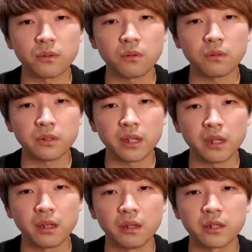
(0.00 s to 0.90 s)

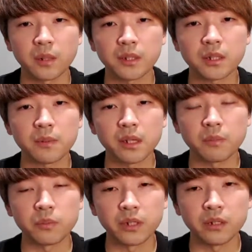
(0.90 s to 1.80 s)
or the web browser
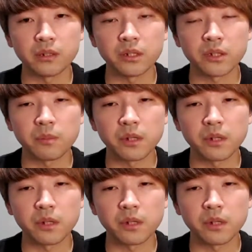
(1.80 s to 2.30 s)
screen,